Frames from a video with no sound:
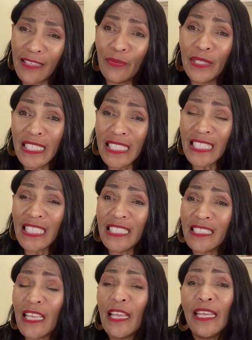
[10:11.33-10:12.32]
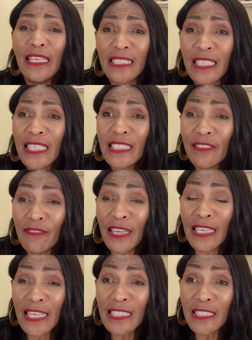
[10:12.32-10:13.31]
When it says it's
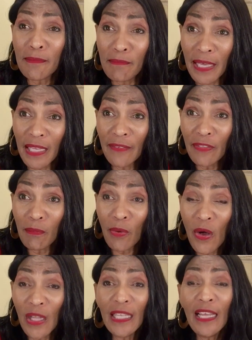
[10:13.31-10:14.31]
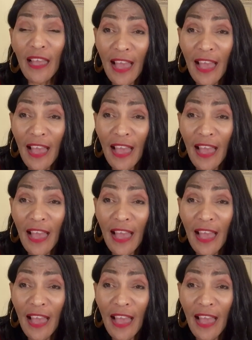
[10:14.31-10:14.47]
classified as the belle of the ball,